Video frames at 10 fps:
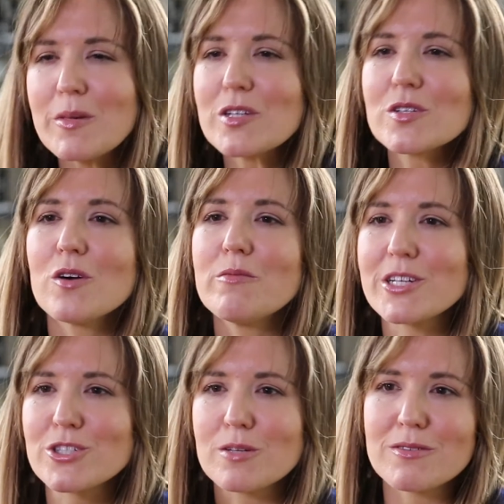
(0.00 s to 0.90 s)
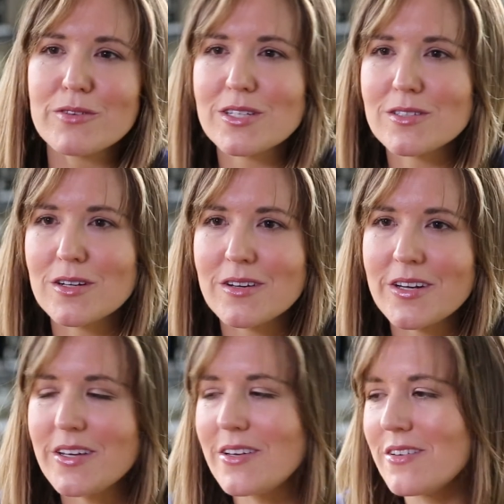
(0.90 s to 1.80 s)
let me just go make sure before I start
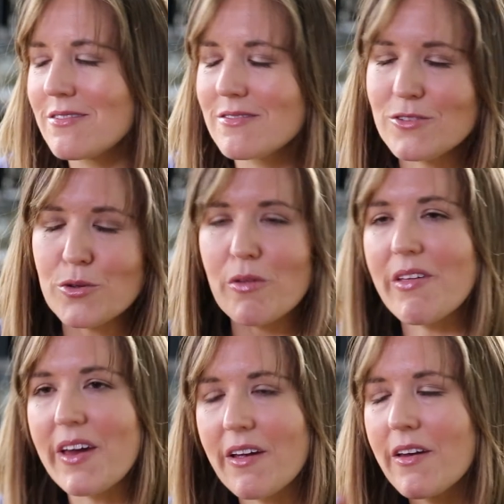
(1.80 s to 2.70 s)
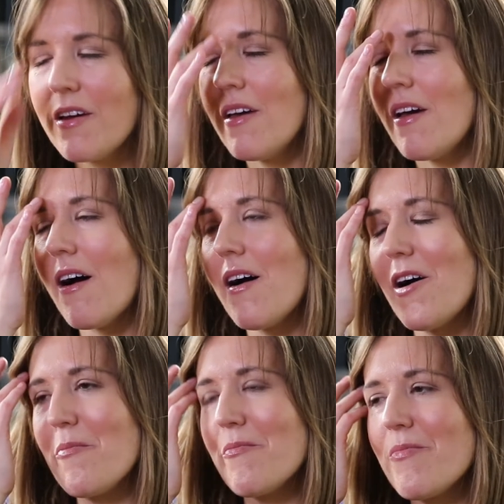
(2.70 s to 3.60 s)
any new thing
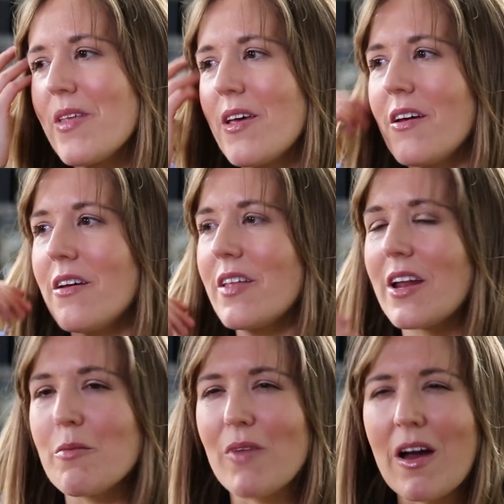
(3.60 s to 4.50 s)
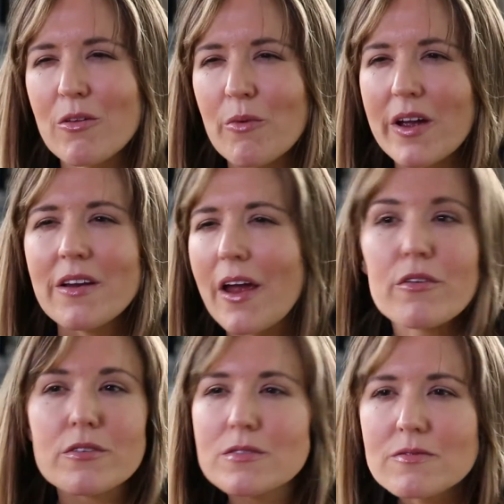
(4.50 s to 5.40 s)
that I'm on the right
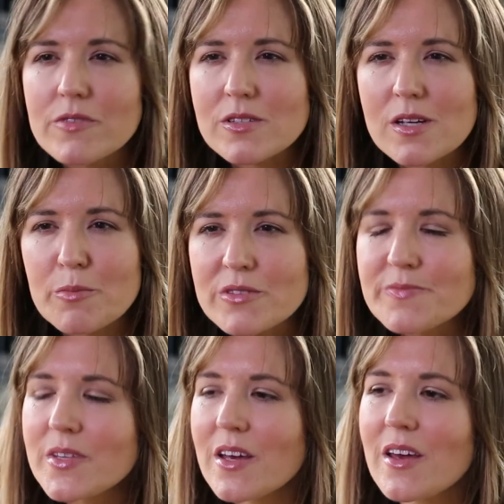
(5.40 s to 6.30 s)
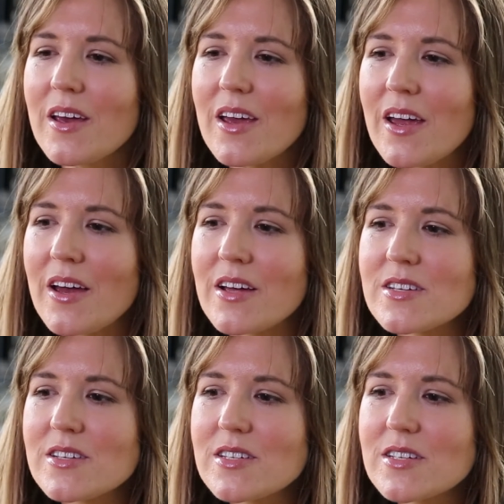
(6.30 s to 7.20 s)
inhalers, for example.
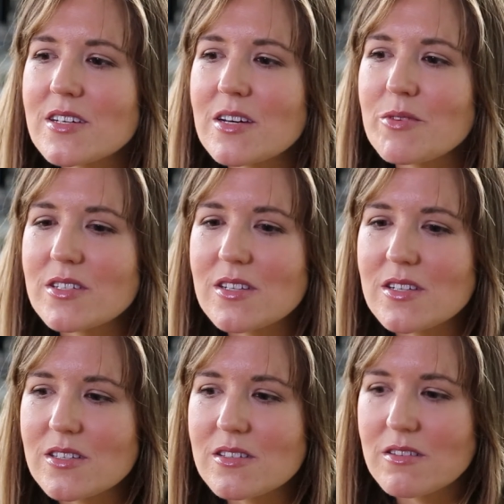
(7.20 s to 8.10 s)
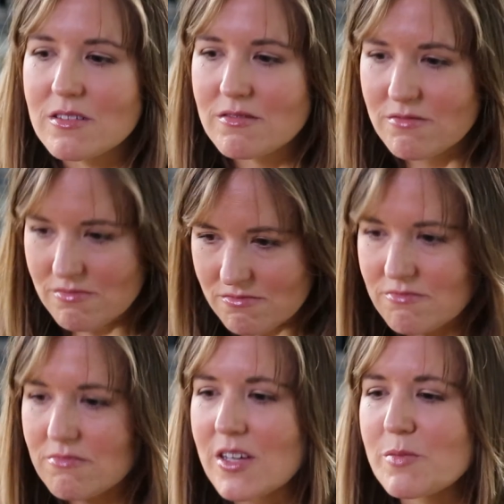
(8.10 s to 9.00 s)
And I went to see this
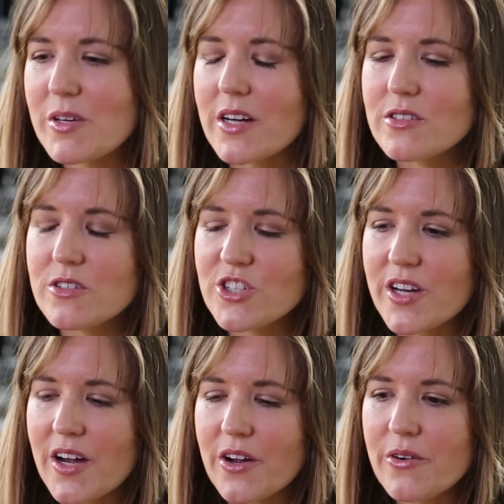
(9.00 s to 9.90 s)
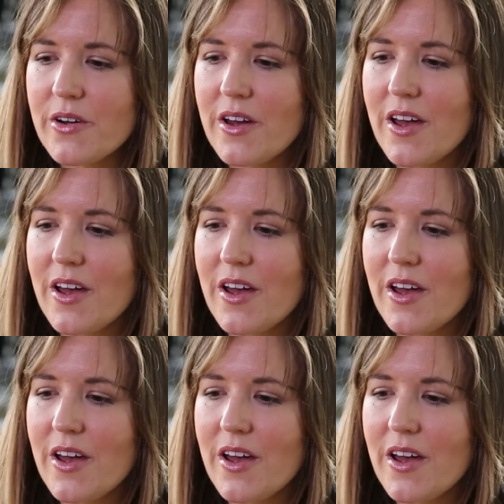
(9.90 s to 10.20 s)
asthma doctor in Chicago,